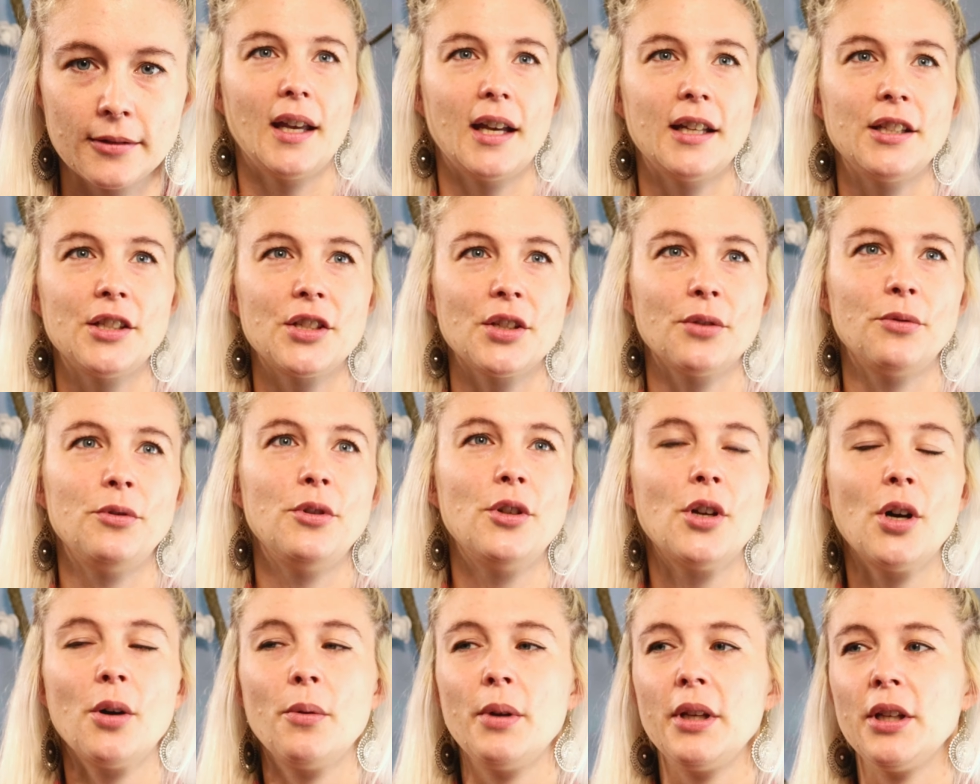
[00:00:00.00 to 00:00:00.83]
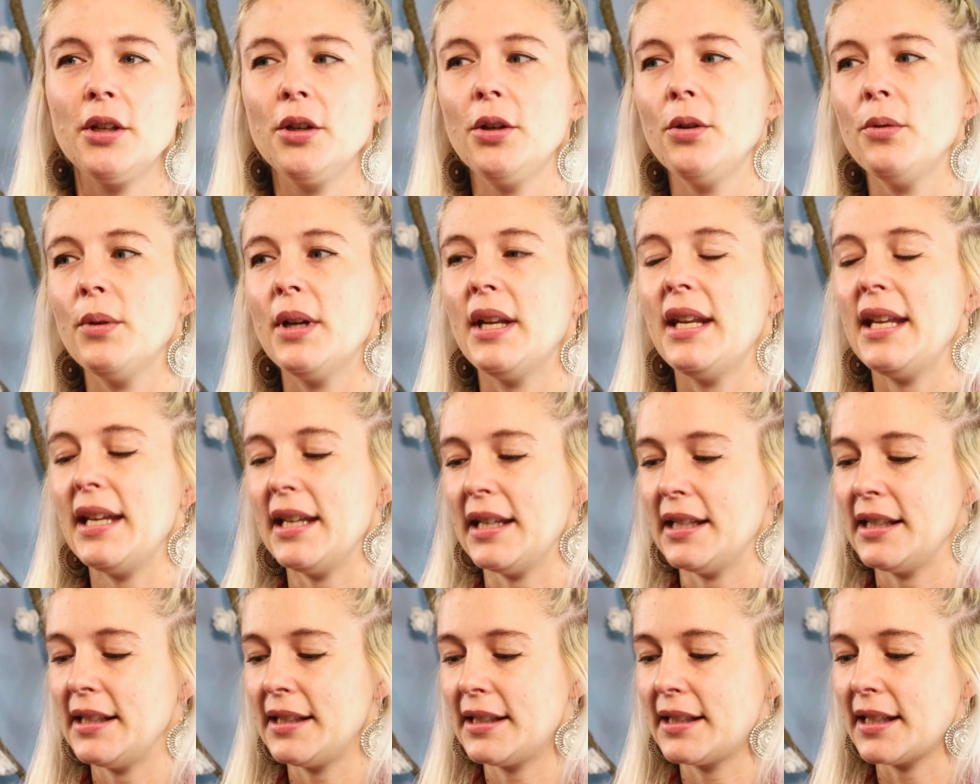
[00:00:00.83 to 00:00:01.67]
And so knowing who it
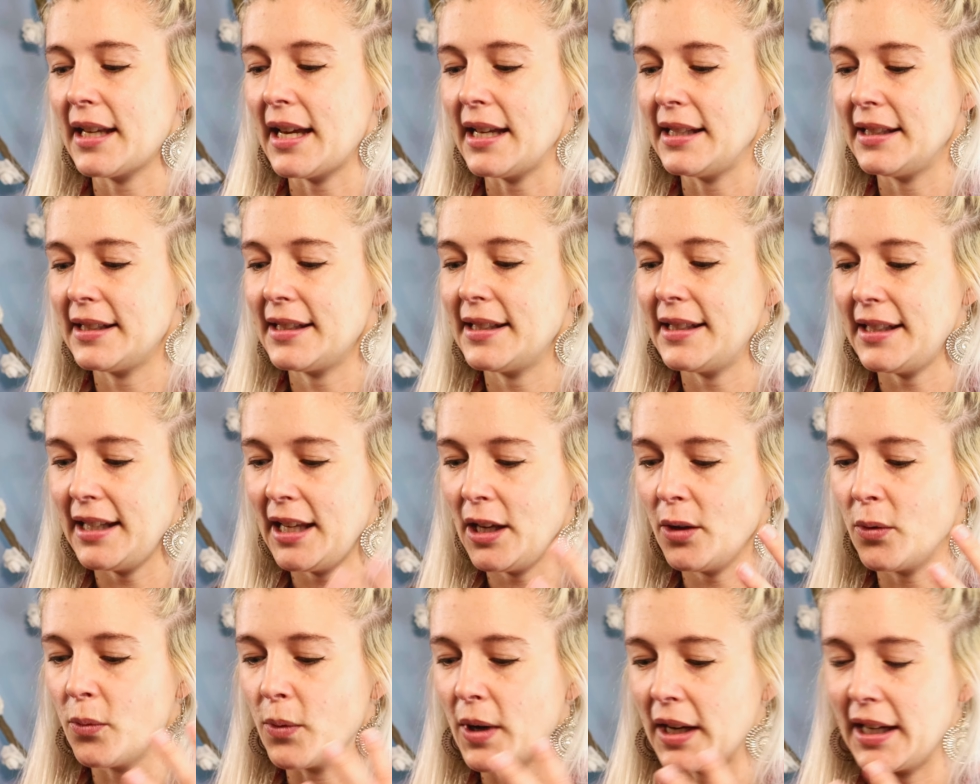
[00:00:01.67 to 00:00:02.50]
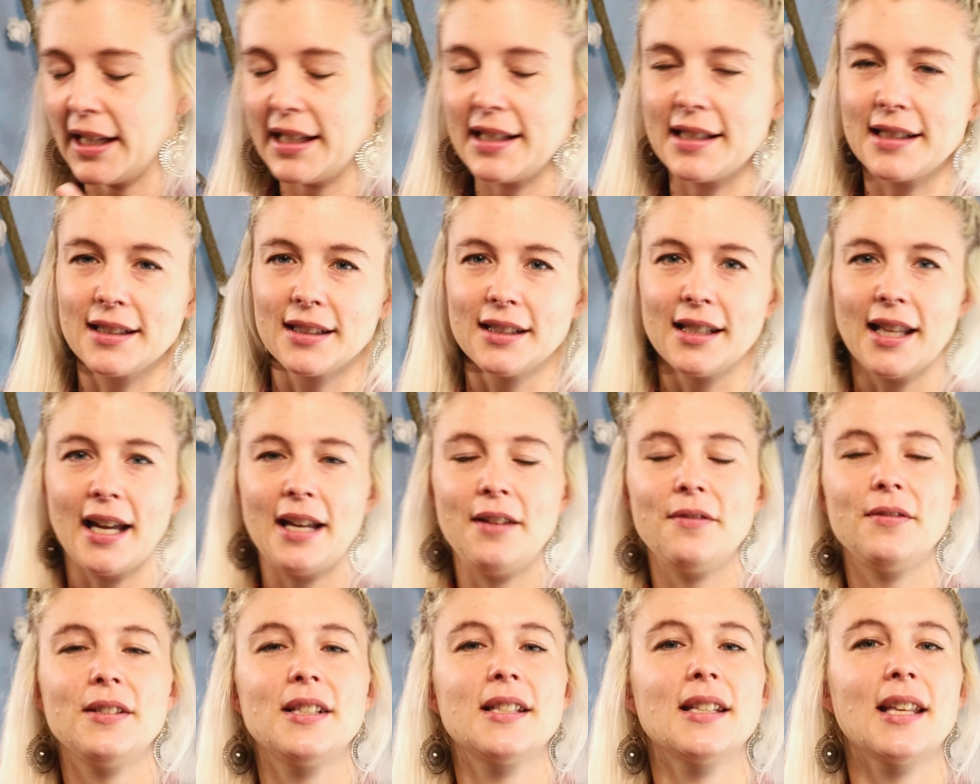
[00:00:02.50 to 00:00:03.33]
is and seeing what his
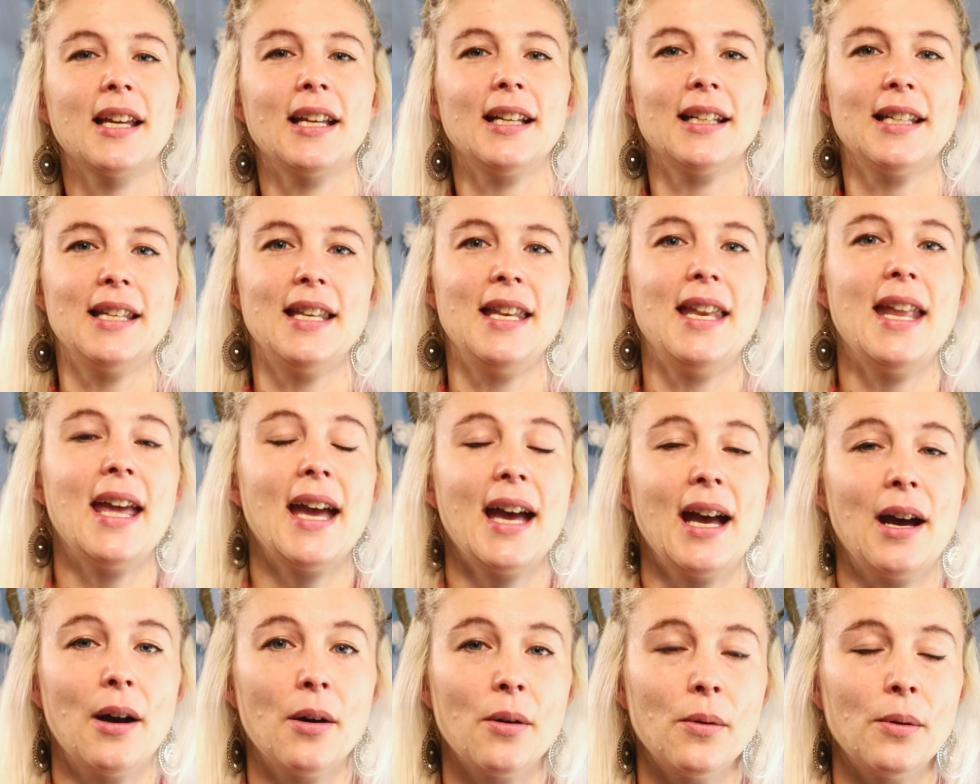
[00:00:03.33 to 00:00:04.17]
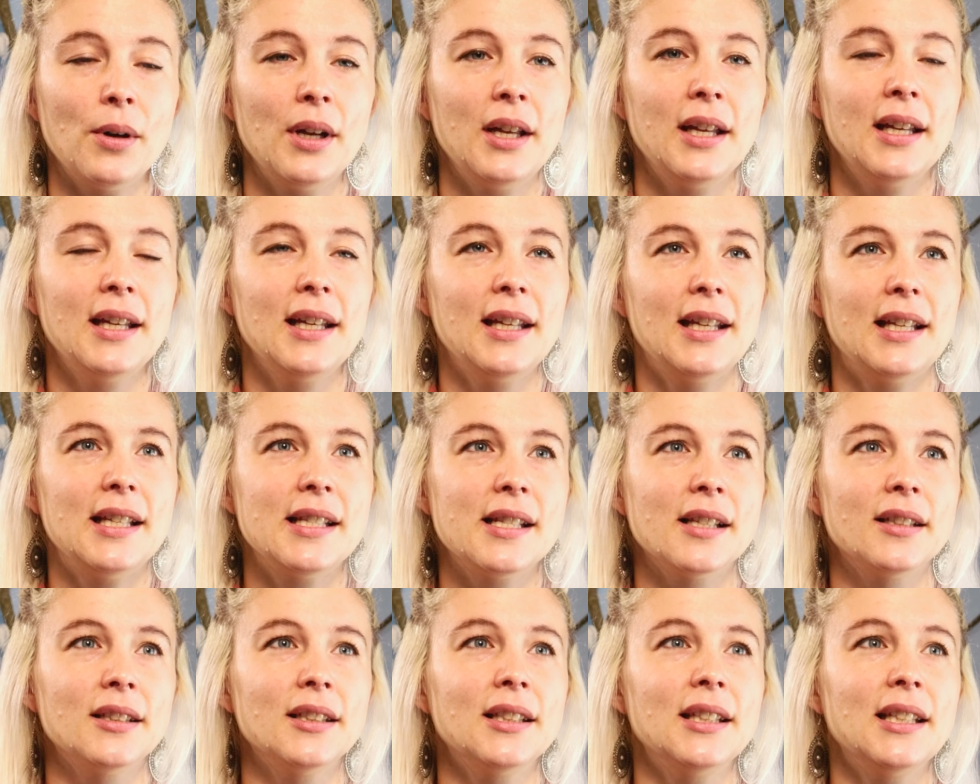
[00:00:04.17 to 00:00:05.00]
life is like now is
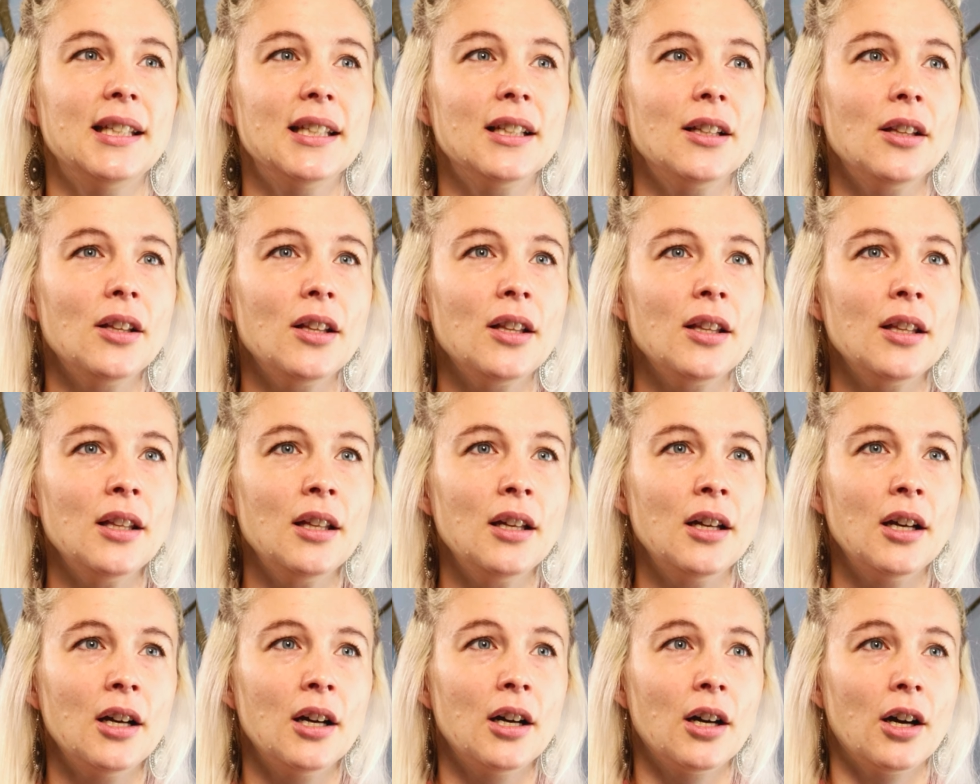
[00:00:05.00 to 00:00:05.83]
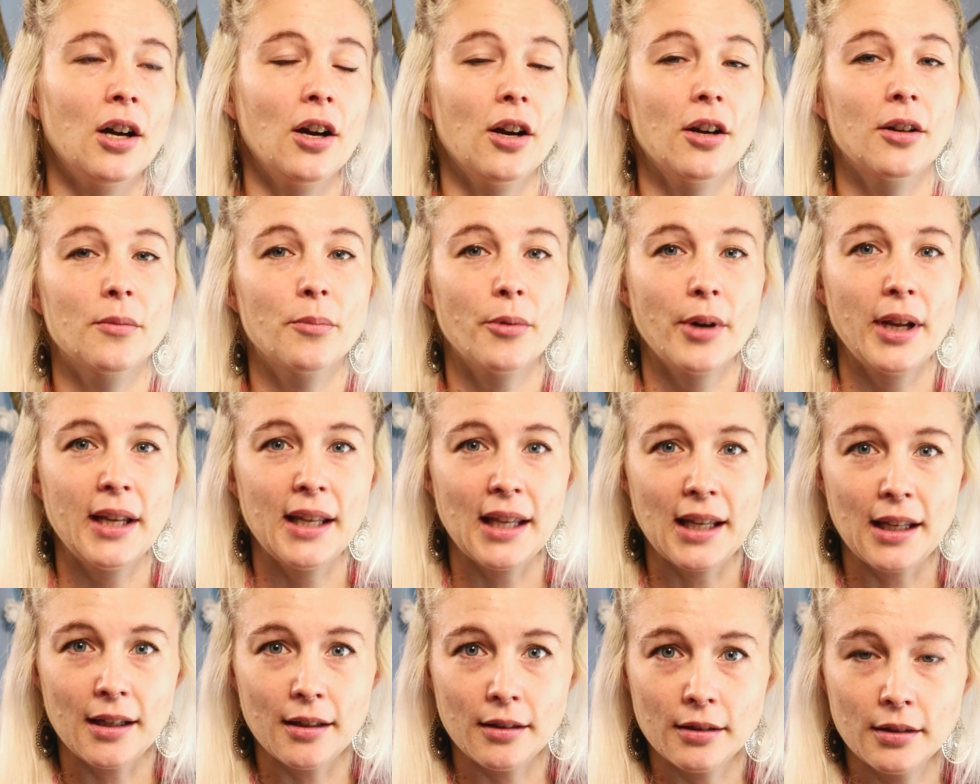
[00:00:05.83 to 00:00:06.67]
a little
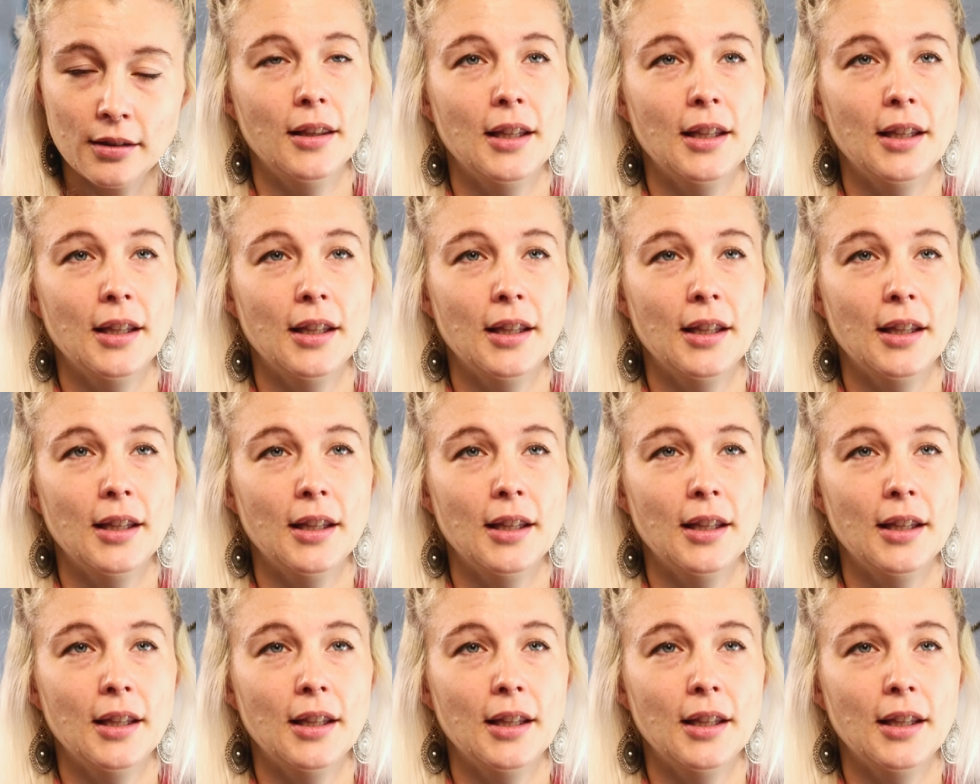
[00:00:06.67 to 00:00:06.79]
heartbreaking.